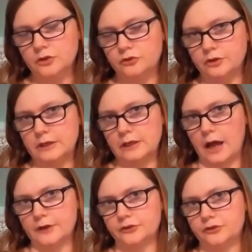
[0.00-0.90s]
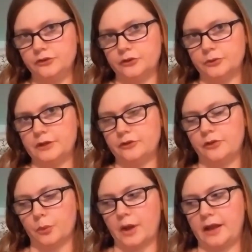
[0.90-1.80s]
to not do it
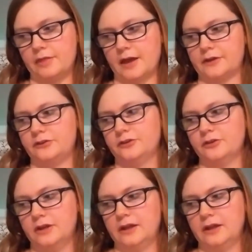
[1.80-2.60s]
the way that